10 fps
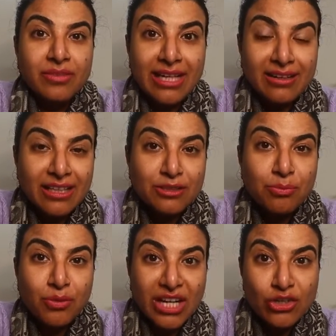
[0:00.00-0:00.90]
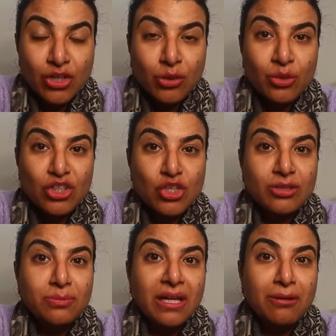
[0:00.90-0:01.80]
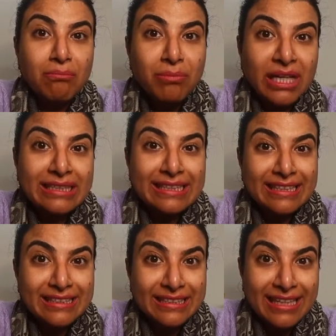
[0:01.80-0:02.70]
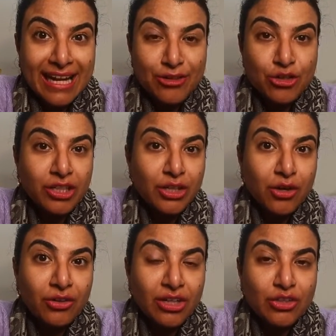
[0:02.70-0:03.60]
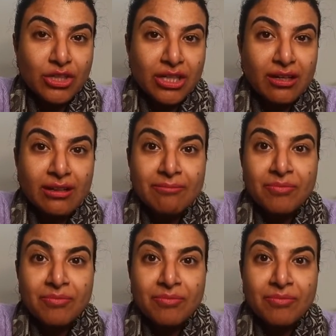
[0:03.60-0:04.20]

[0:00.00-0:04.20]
there is pressure which is being built internationally on russia